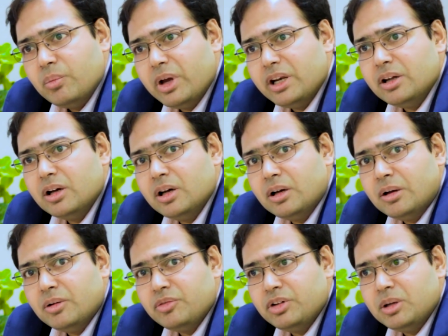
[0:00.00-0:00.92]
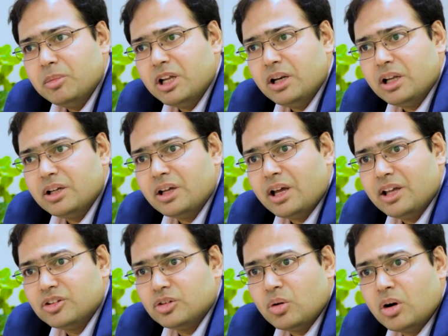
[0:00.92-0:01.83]
when a female
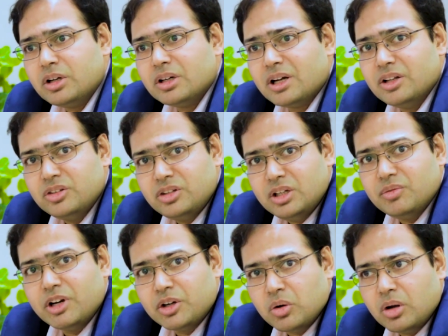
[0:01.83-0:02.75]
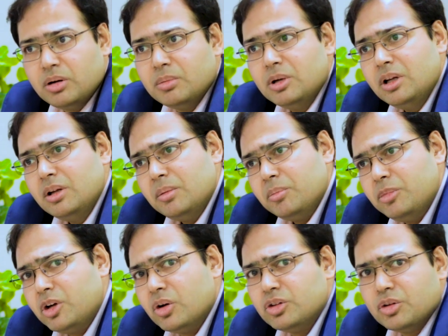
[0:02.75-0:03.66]
has not conceived at all
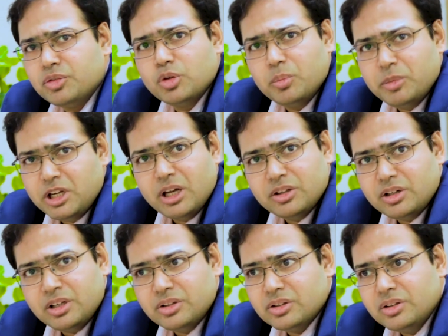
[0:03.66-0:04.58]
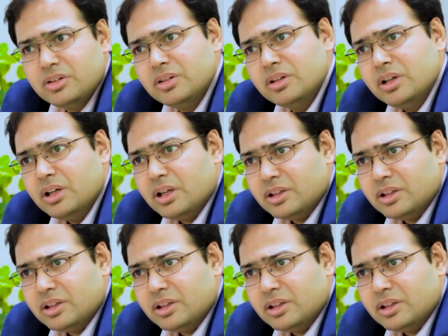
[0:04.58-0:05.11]
because of so many other reasons.